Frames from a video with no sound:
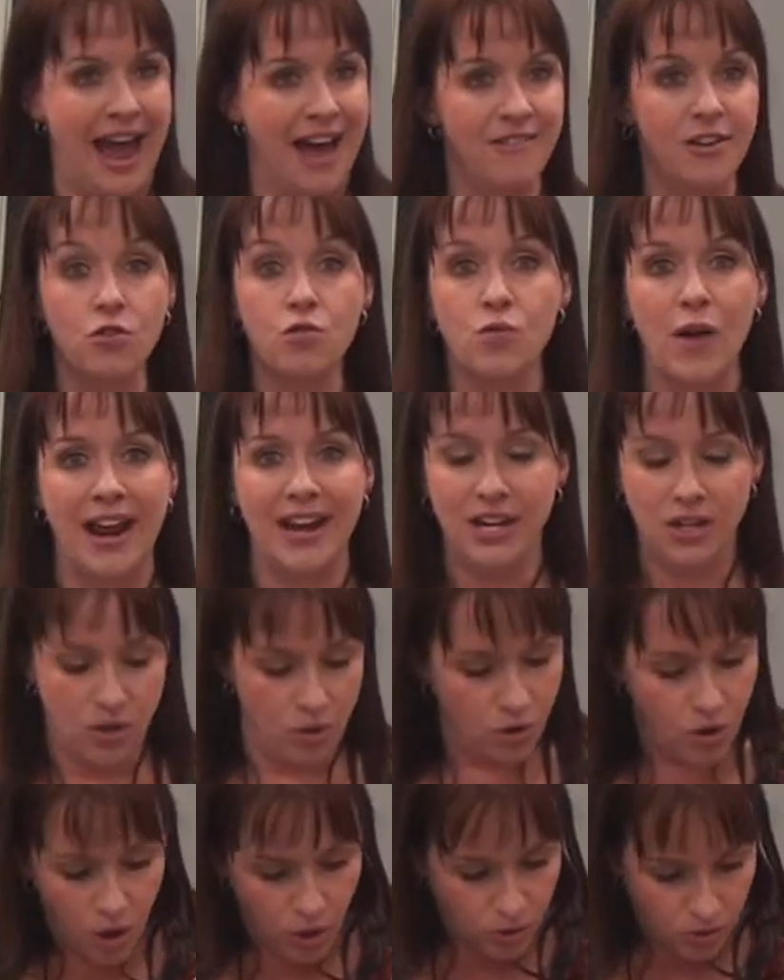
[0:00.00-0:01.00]
Have it ready.
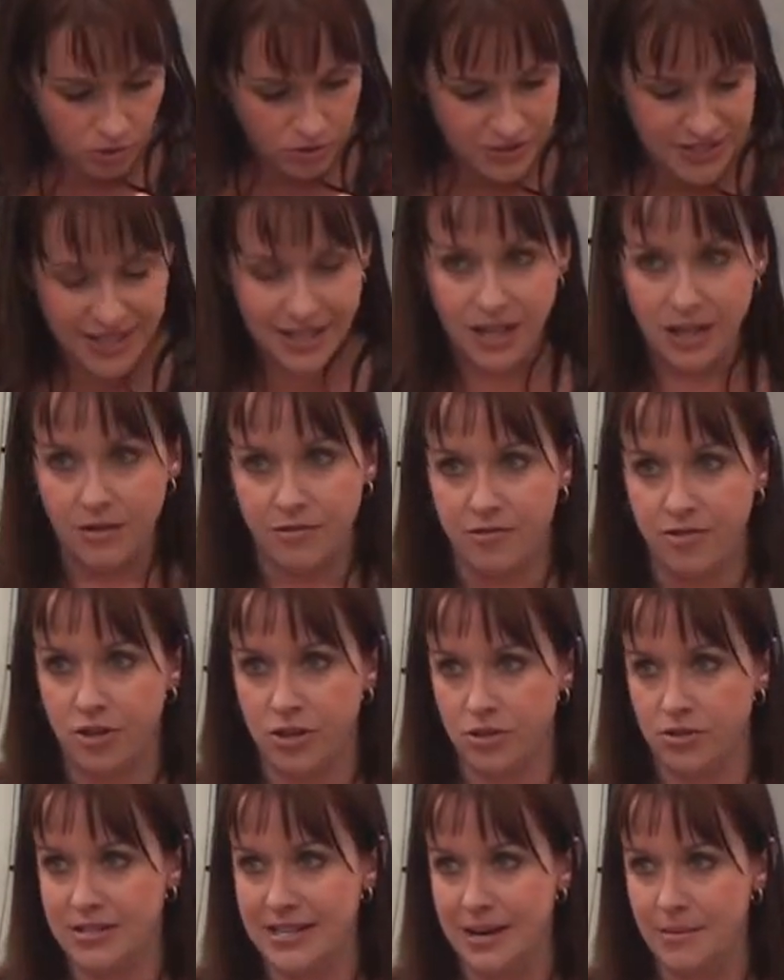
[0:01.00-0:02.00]
Don't go digging for
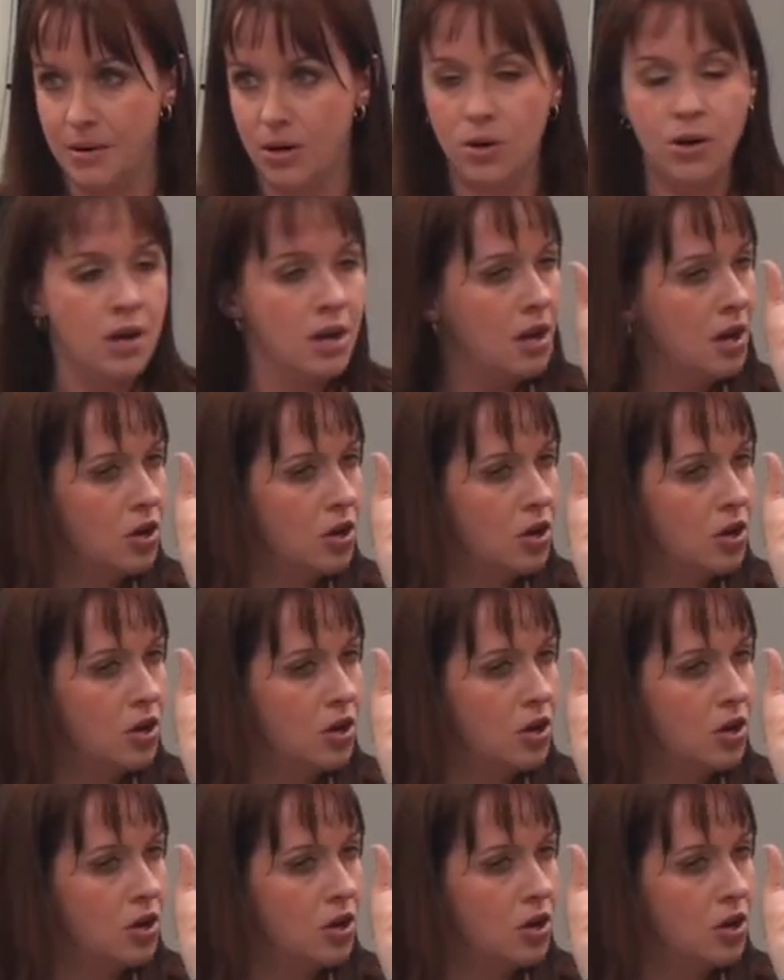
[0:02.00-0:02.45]
your demo.